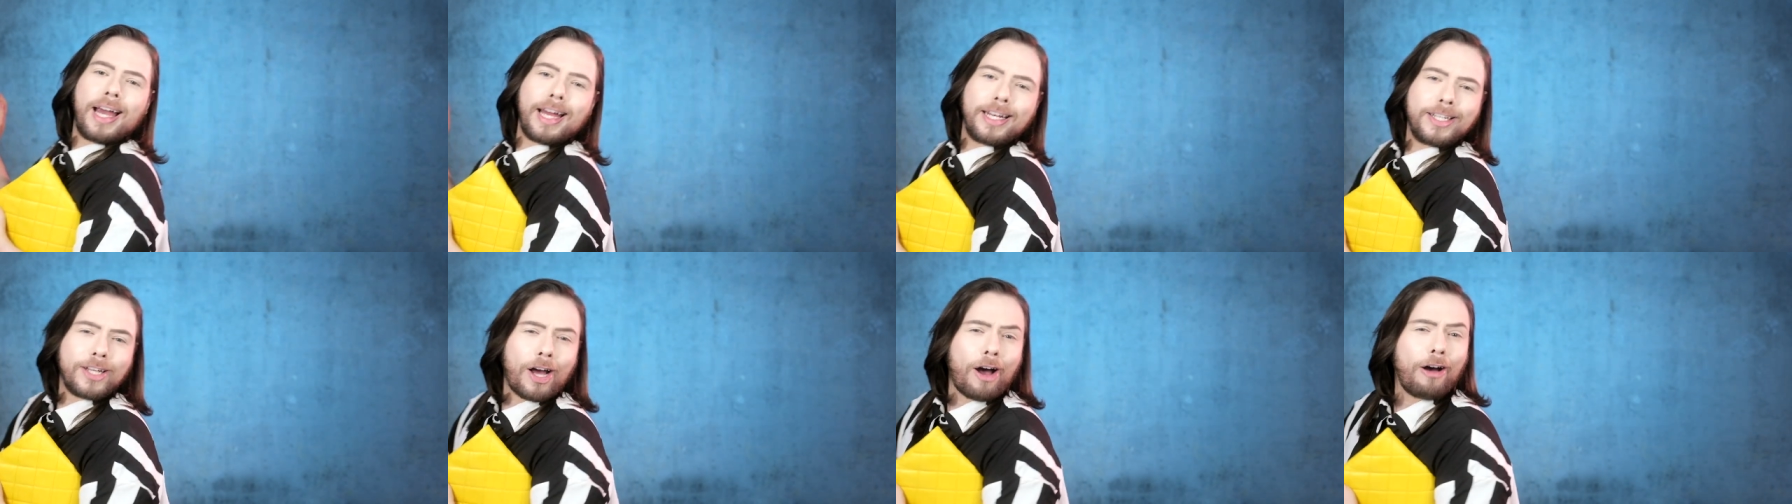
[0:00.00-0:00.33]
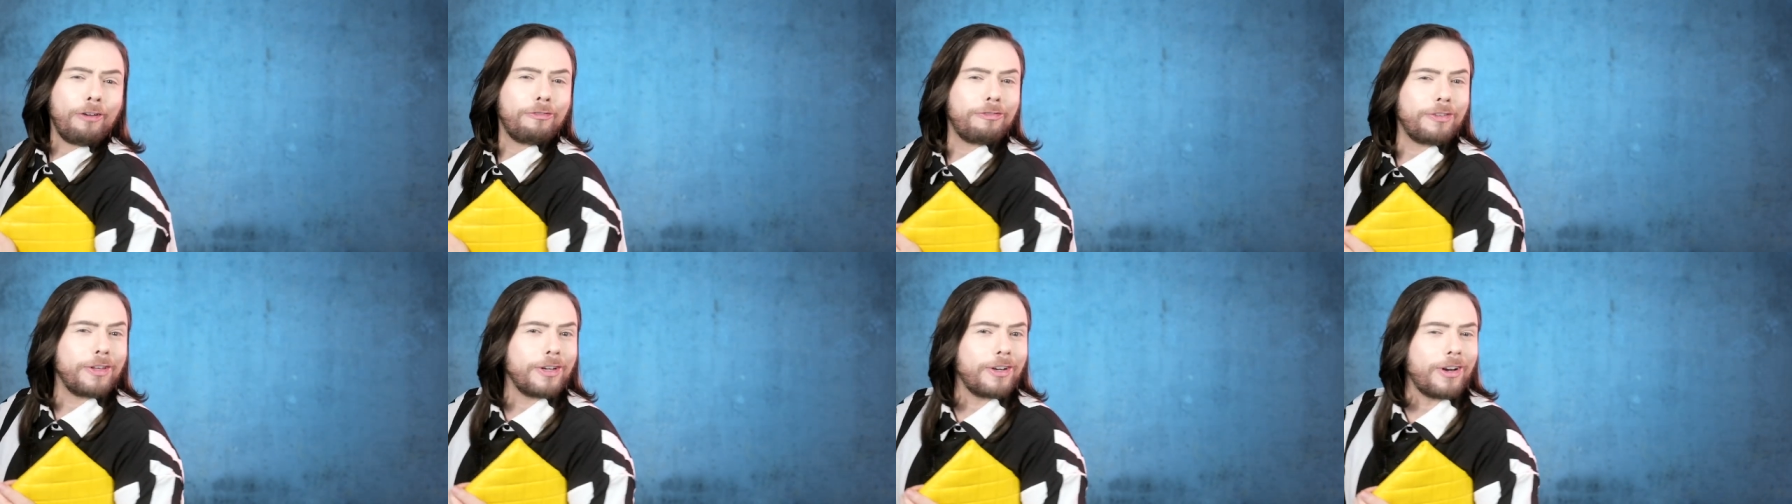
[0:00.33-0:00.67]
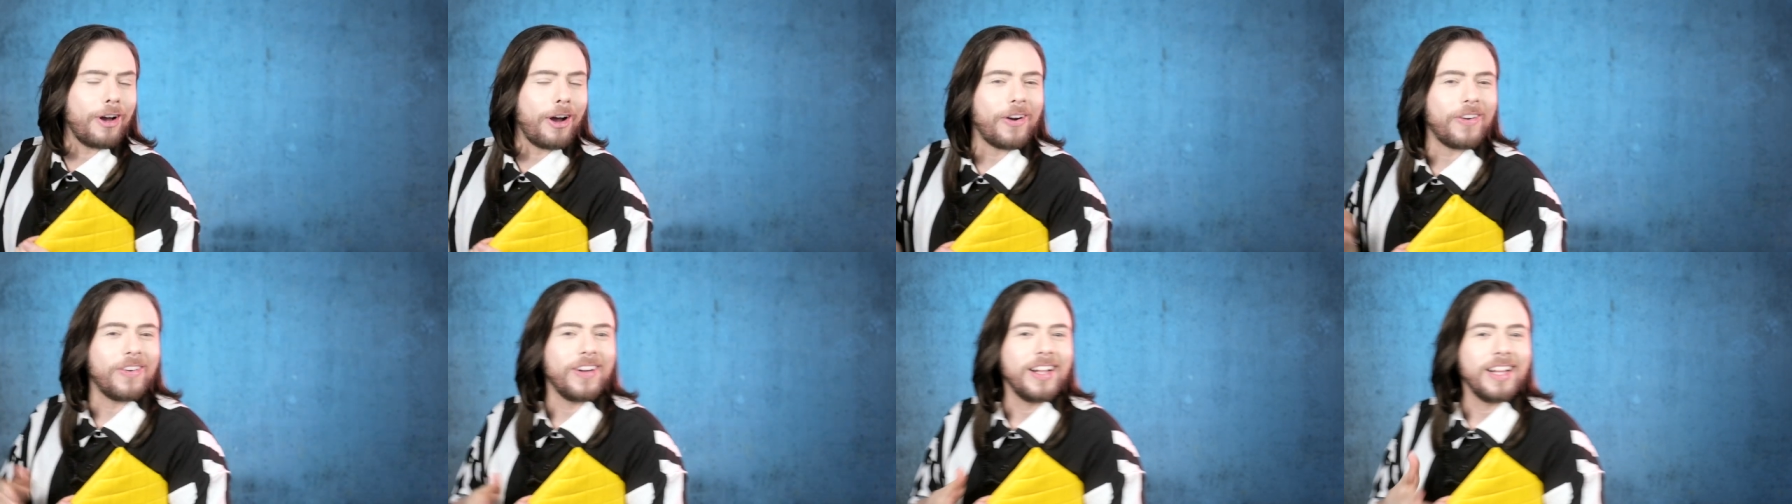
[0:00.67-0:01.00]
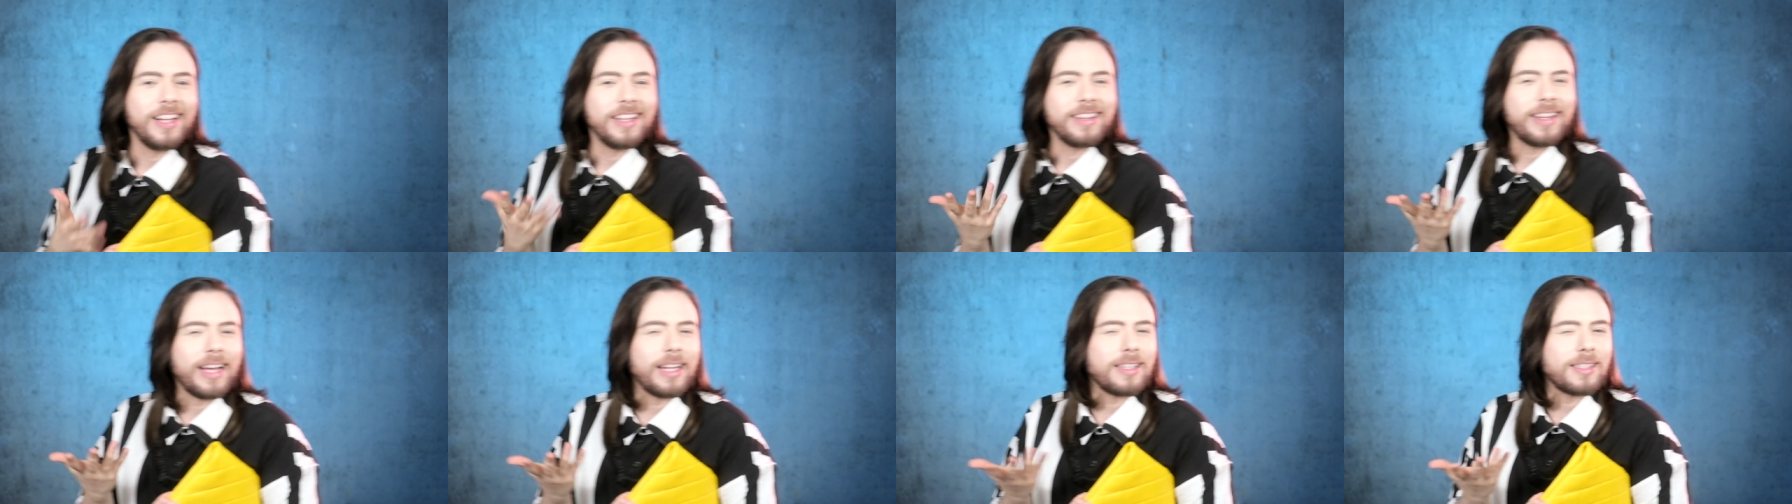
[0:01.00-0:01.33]
and off you go.
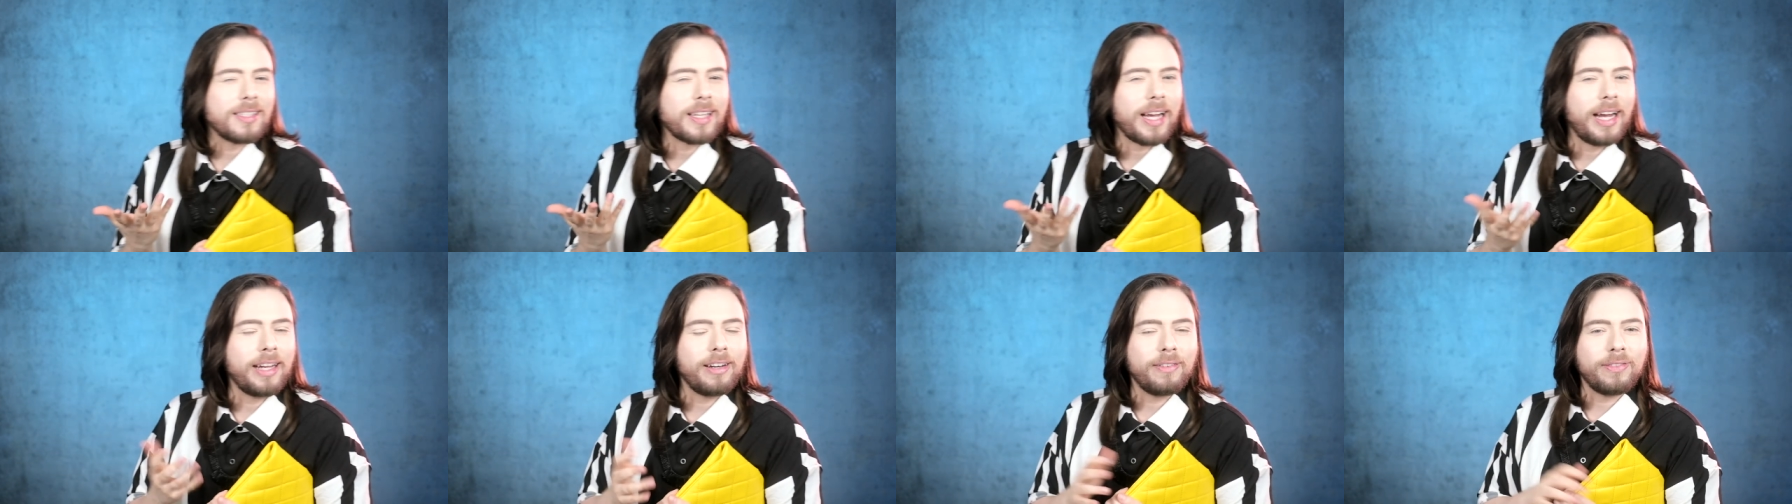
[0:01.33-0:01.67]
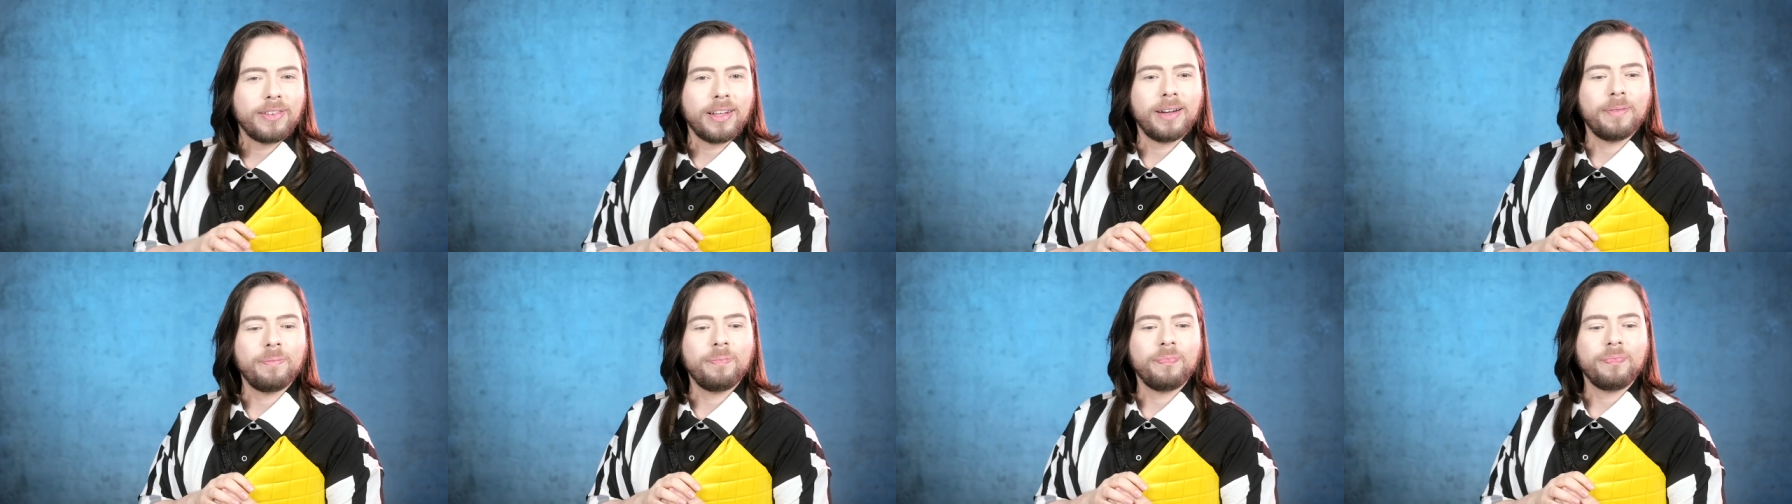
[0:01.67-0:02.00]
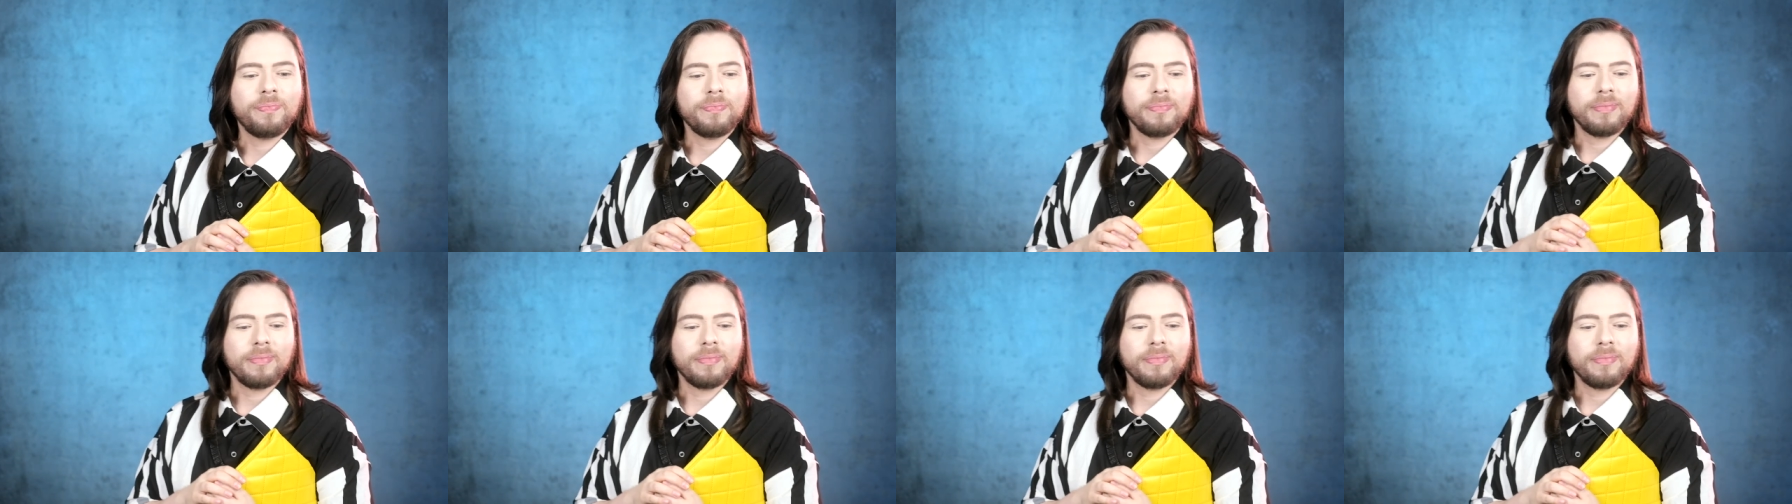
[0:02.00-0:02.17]
That's kind of the,